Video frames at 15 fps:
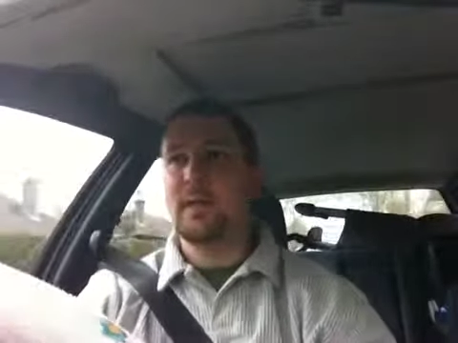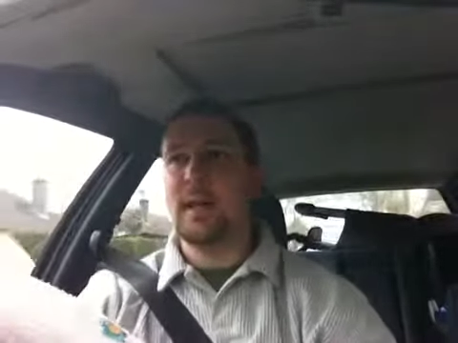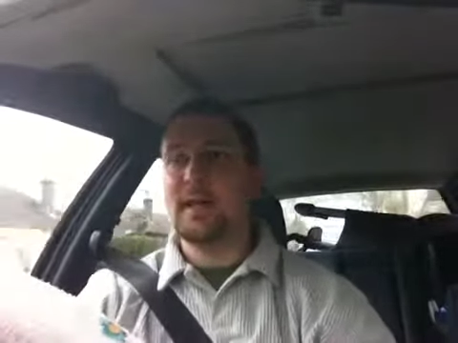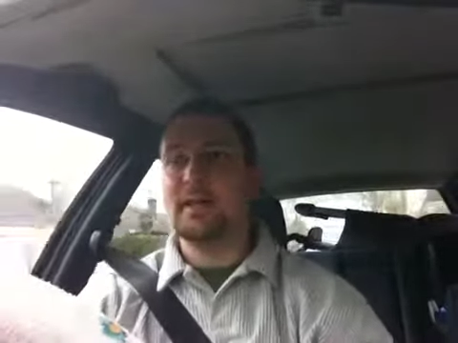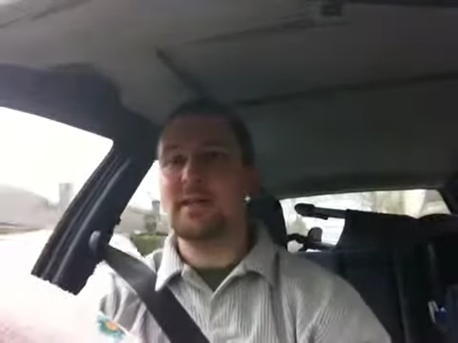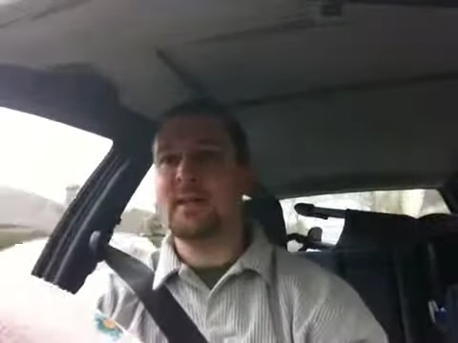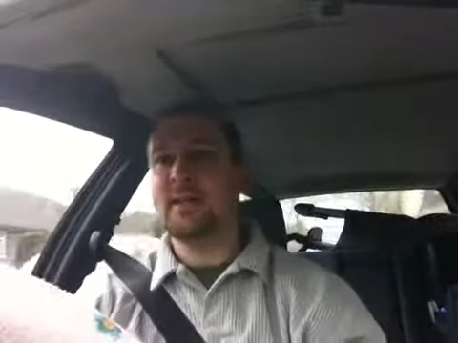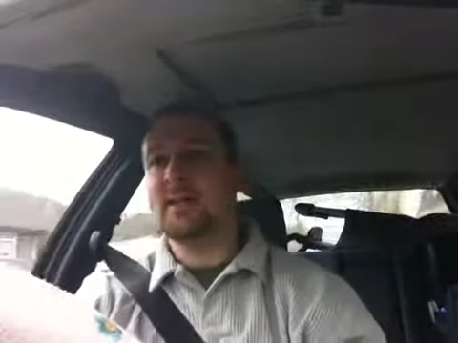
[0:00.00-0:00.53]
they
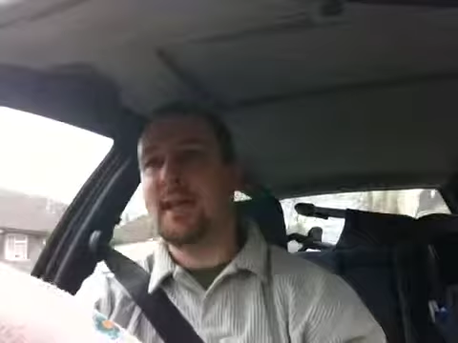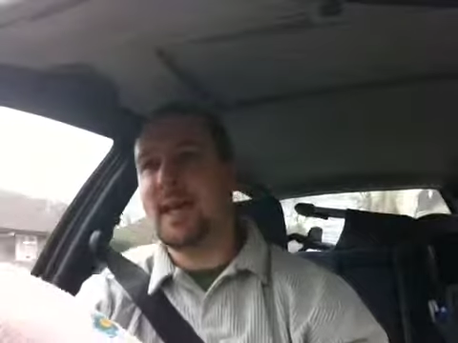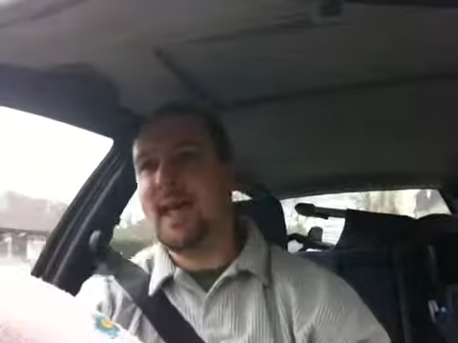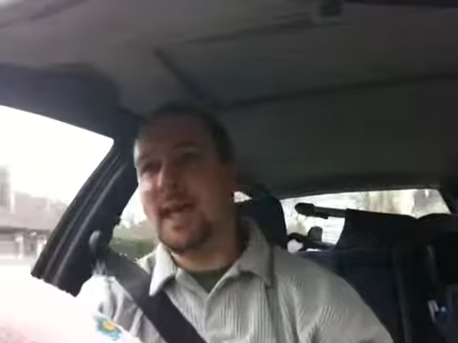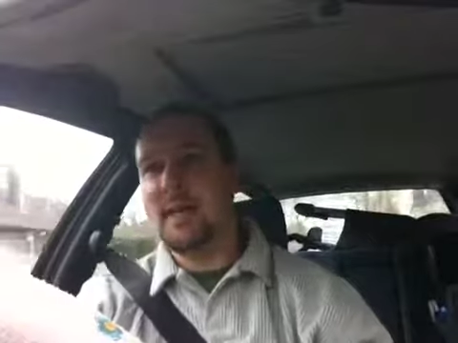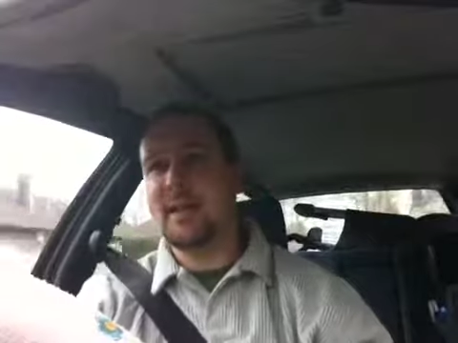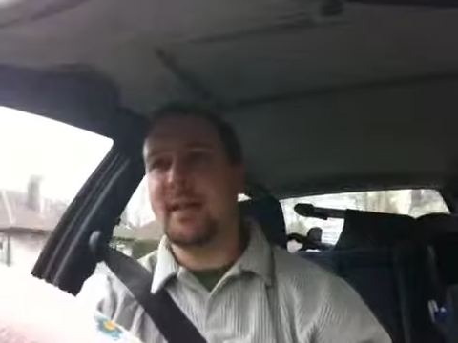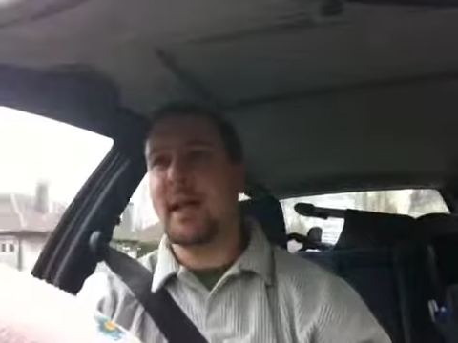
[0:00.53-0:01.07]
still
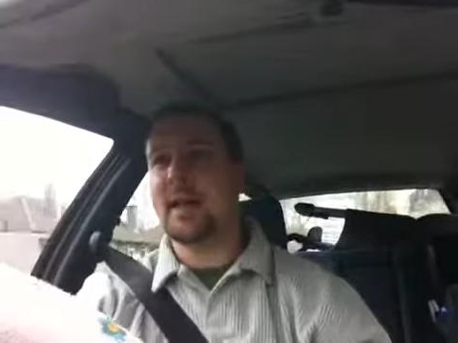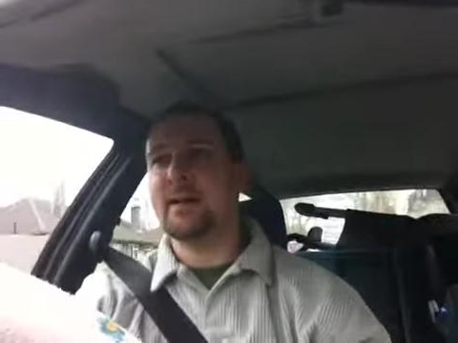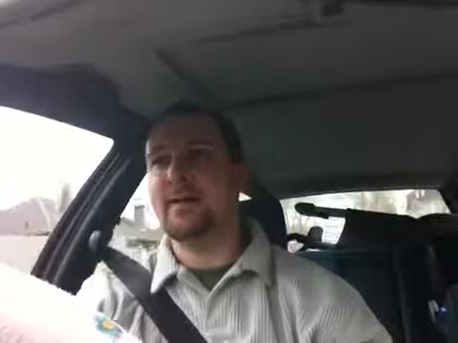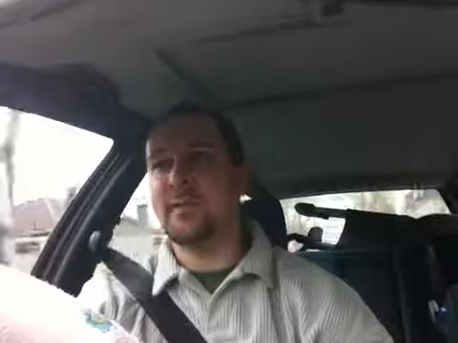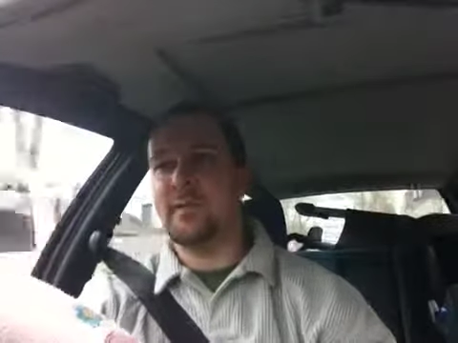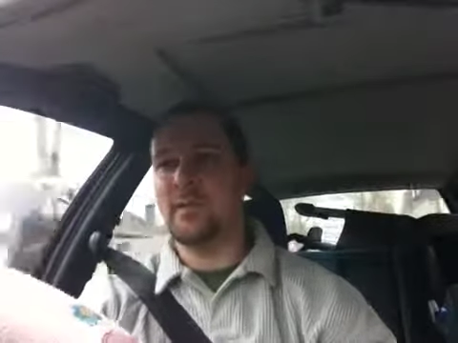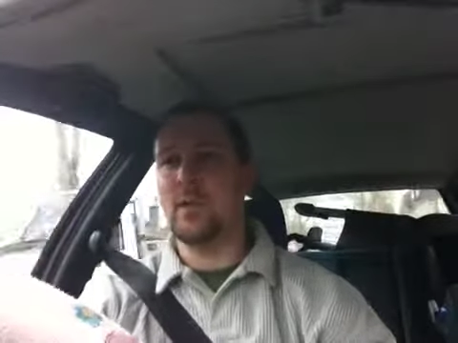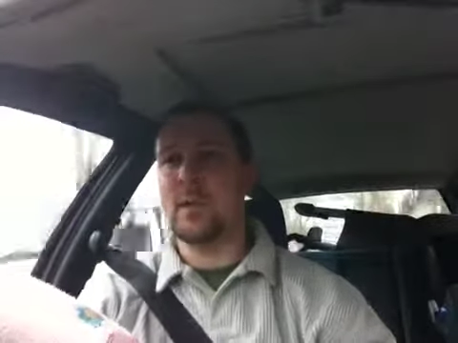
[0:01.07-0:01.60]
hear that
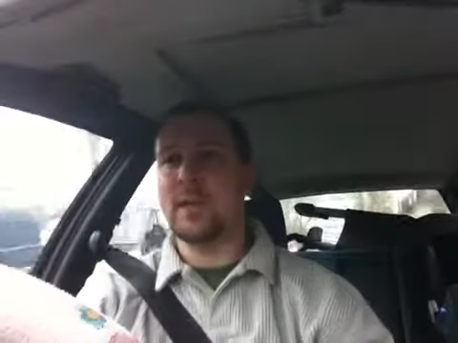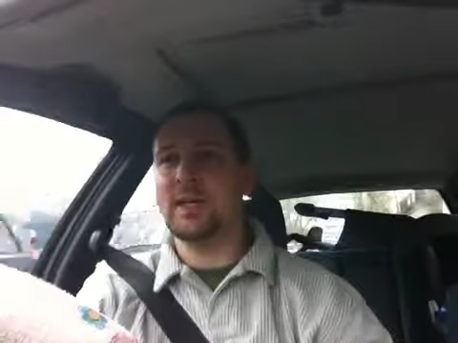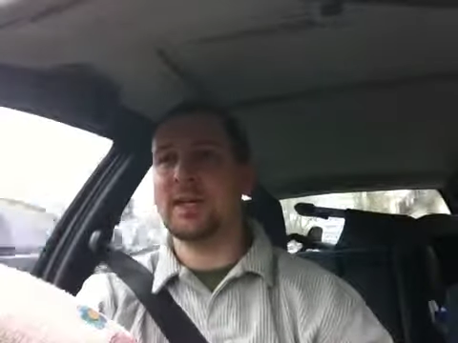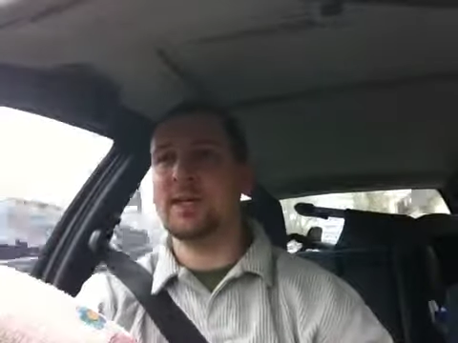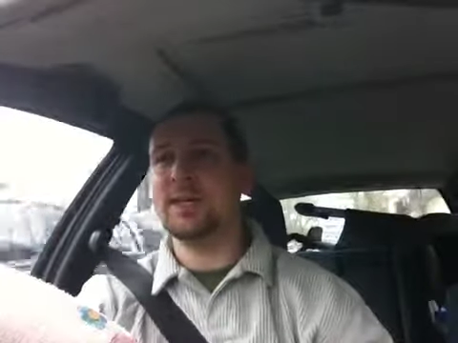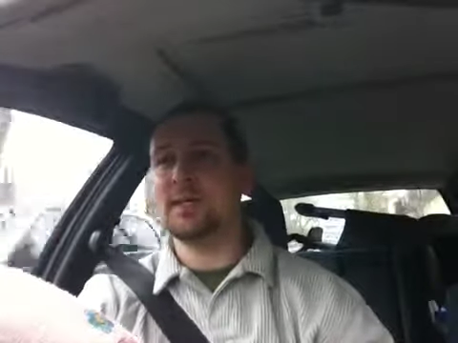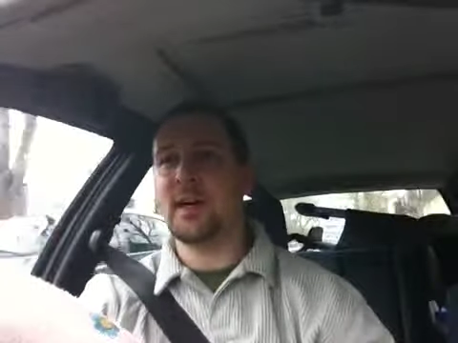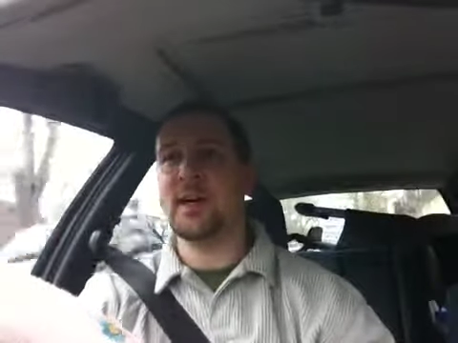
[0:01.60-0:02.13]
voice
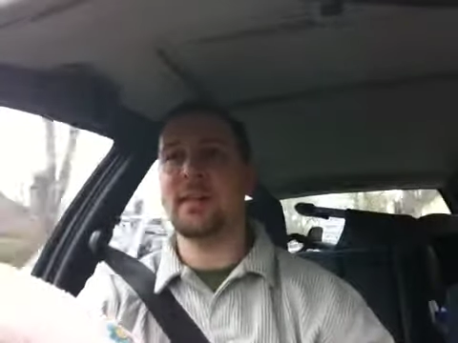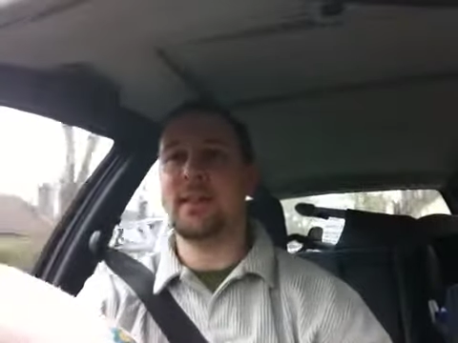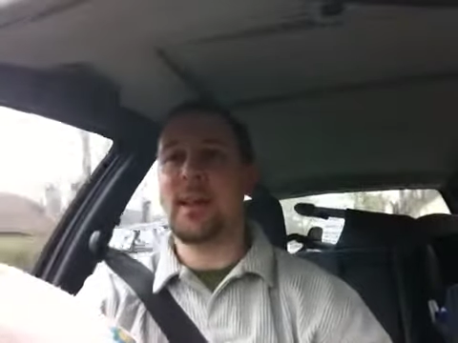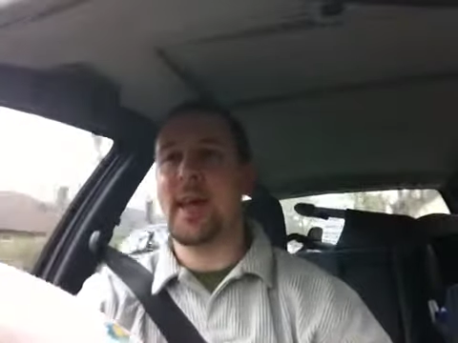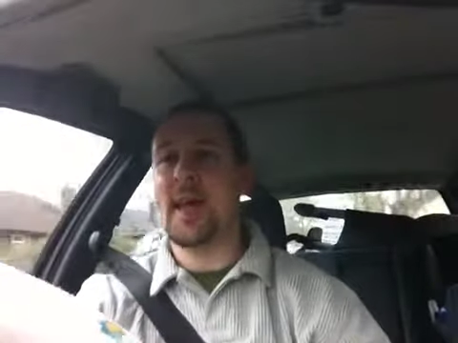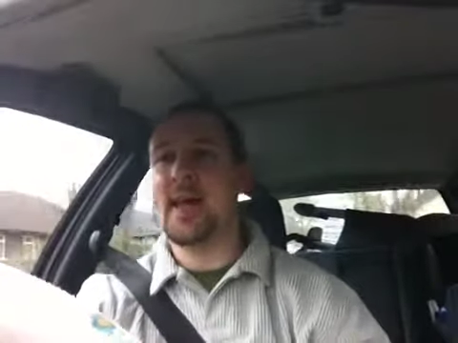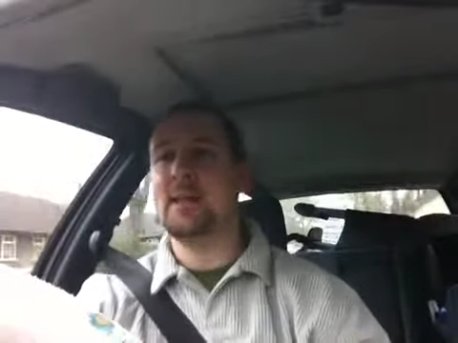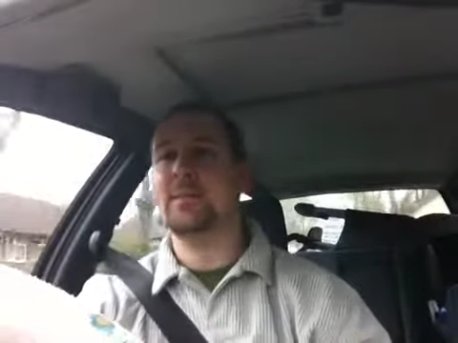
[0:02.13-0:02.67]
inside
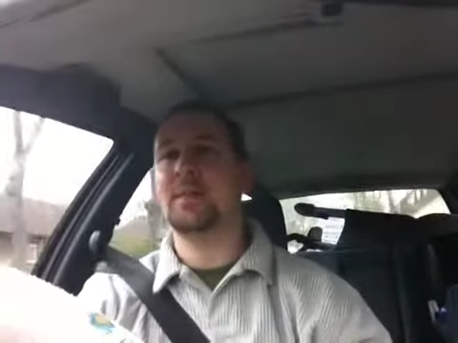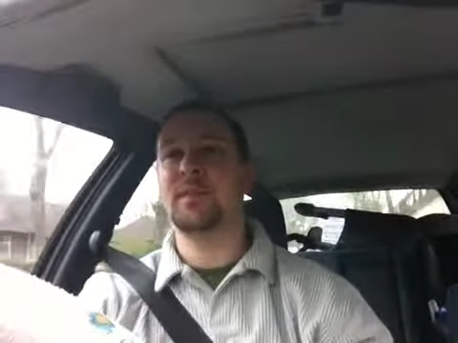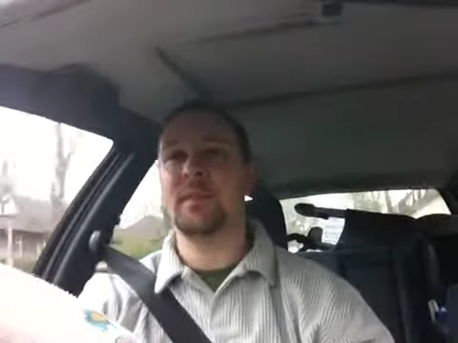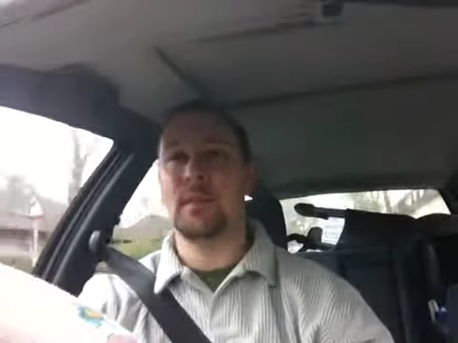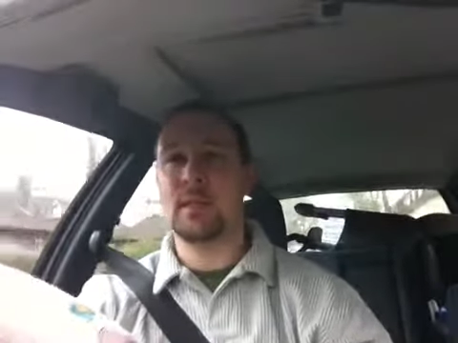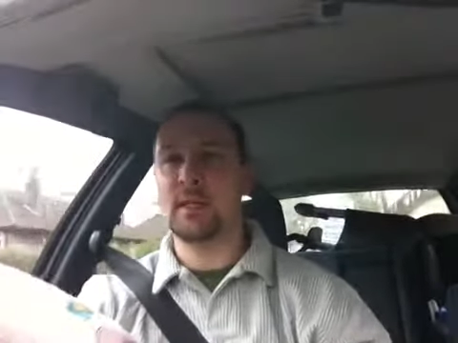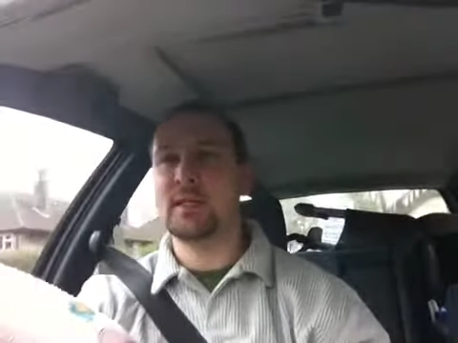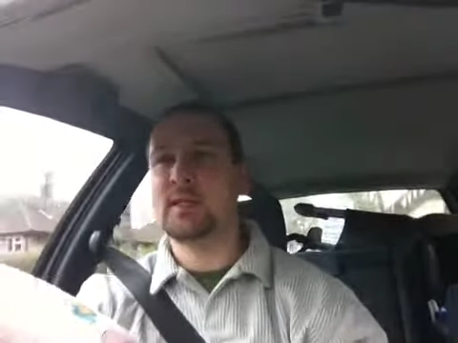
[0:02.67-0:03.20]
their head
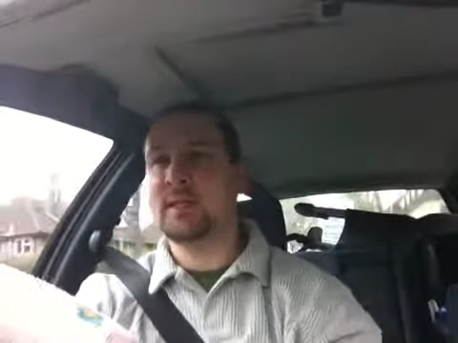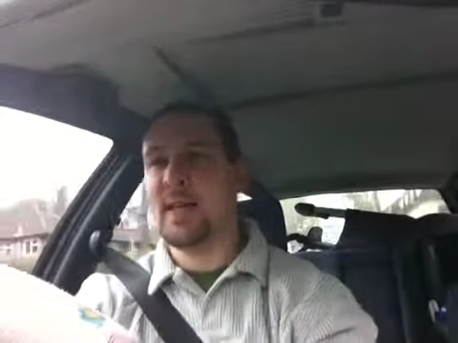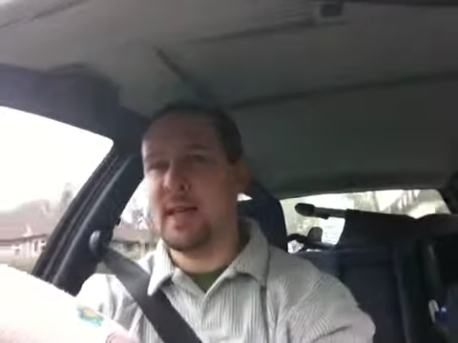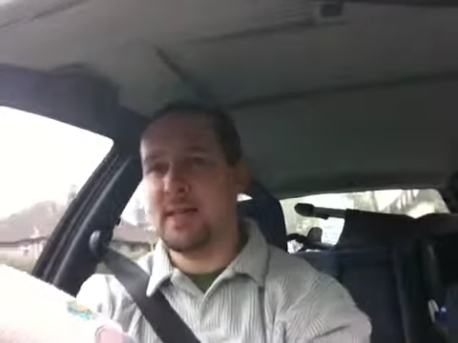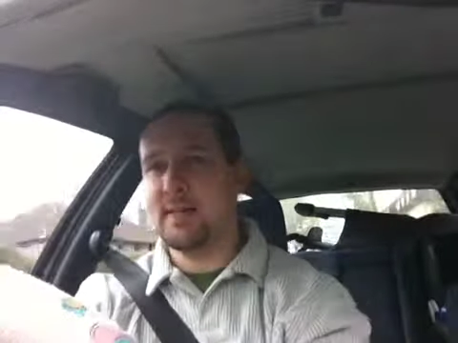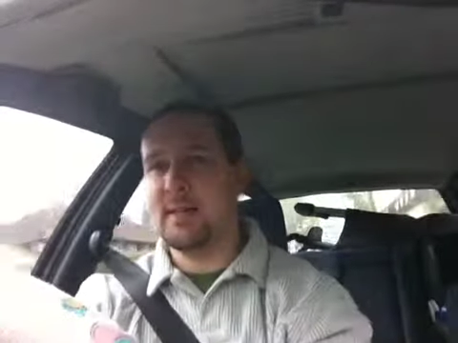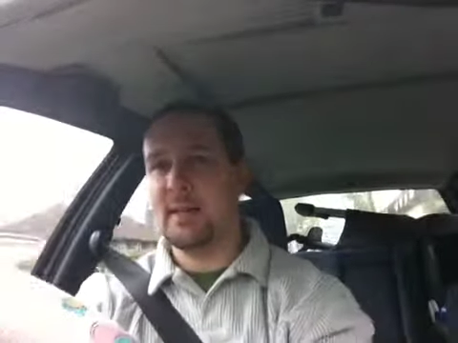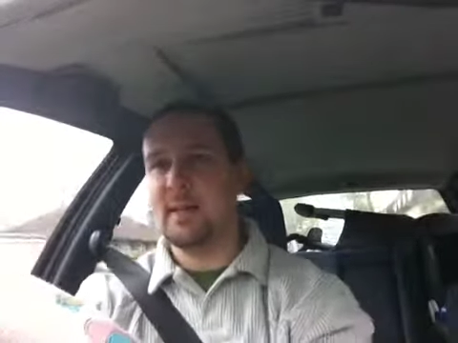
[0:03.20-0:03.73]
before it's
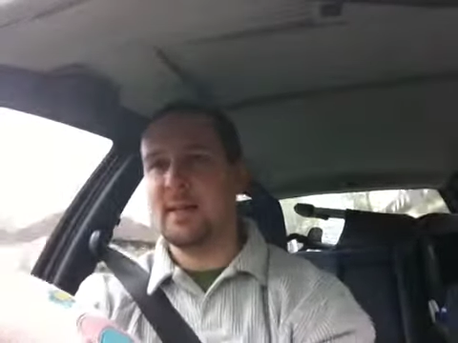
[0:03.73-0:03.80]
said.